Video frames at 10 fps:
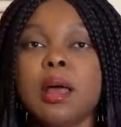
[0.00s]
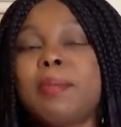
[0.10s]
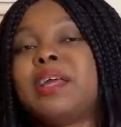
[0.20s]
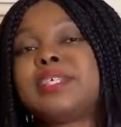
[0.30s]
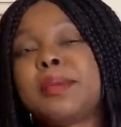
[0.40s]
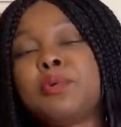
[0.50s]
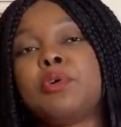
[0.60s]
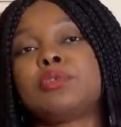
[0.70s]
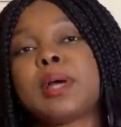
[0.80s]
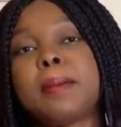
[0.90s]
By the time you
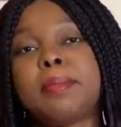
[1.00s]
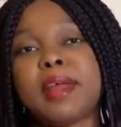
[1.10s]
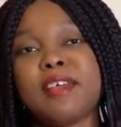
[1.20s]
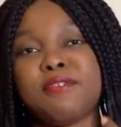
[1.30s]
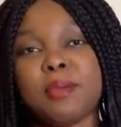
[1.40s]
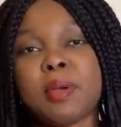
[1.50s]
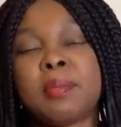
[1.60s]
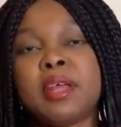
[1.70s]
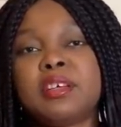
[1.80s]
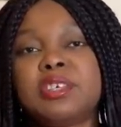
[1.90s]
want to apply for a
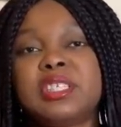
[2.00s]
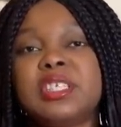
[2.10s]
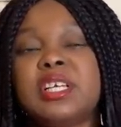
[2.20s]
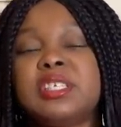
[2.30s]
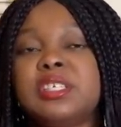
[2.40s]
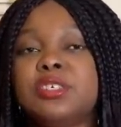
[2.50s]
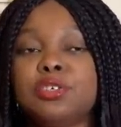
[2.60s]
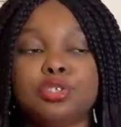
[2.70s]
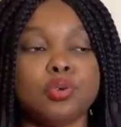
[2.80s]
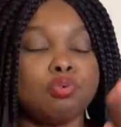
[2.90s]
permanent resident
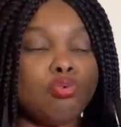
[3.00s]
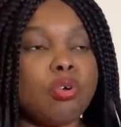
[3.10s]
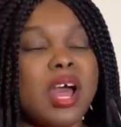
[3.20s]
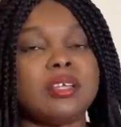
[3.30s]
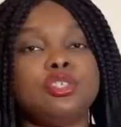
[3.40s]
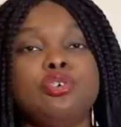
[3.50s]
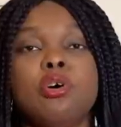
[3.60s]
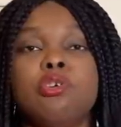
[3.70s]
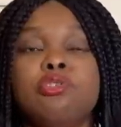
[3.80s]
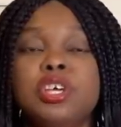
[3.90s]
status, they'll look at
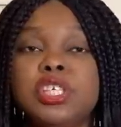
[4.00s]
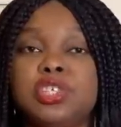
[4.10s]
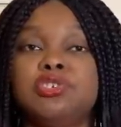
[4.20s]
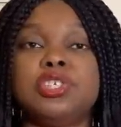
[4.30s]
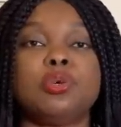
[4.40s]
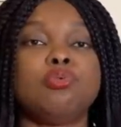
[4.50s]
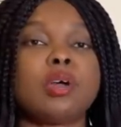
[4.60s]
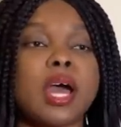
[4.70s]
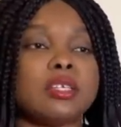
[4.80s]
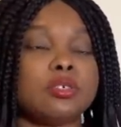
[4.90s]
your history, they'll
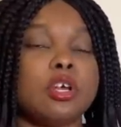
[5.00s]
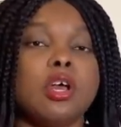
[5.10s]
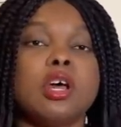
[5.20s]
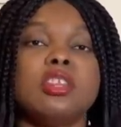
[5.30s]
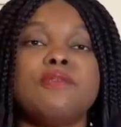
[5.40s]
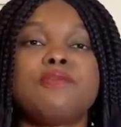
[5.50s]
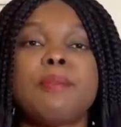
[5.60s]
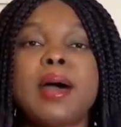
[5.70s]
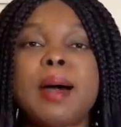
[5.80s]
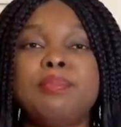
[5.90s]
look at the
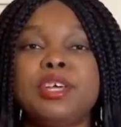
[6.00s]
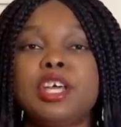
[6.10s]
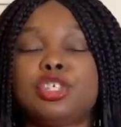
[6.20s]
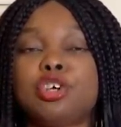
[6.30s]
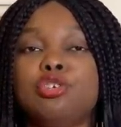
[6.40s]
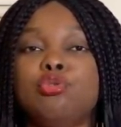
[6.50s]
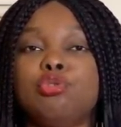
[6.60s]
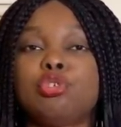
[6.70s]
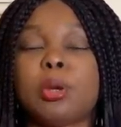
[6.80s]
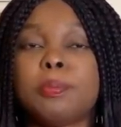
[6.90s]
former application you
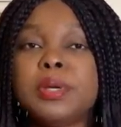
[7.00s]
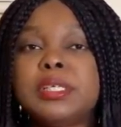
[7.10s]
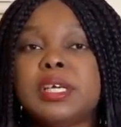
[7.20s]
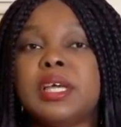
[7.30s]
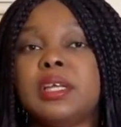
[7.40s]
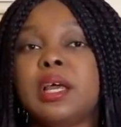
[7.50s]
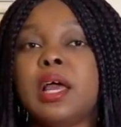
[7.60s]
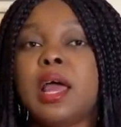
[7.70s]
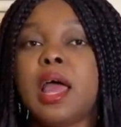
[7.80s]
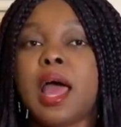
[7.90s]
submitted,
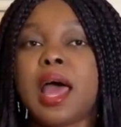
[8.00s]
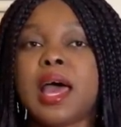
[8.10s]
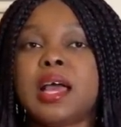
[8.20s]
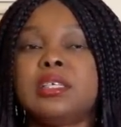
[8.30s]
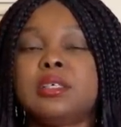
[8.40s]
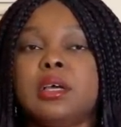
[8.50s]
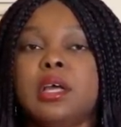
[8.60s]
and